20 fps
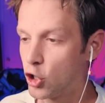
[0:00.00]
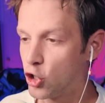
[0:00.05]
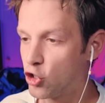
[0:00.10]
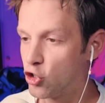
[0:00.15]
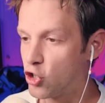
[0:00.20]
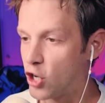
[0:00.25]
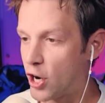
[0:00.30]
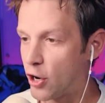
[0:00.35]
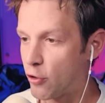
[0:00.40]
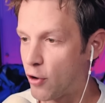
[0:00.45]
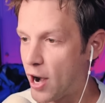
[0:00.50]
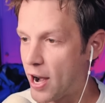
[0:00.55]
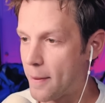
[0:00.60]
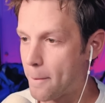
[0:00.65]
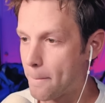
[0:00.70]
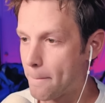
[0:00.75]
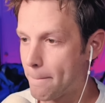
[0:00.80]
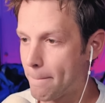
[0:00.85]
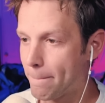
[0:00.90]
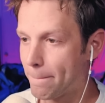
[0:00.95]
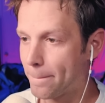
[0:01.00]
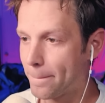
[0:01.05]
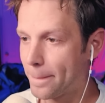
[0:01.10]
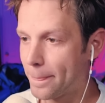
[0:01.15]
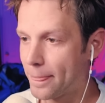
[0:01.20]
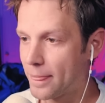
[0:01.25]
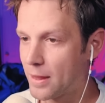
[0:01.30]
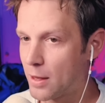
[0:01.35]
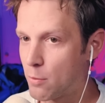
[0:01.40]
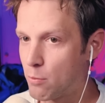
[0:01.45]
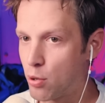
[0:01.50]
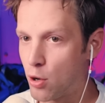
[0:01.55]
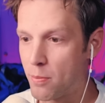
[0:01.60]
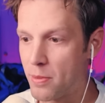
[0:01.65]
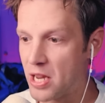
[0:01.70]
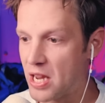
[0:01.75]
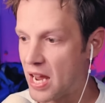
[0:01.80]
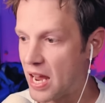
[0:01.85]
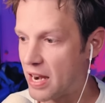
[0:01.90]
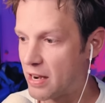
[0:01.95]
Generate. Put
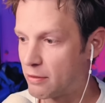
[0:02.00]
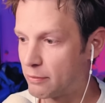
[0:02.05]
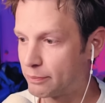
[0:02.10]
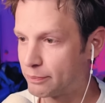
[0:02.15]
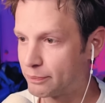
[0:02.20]
me in.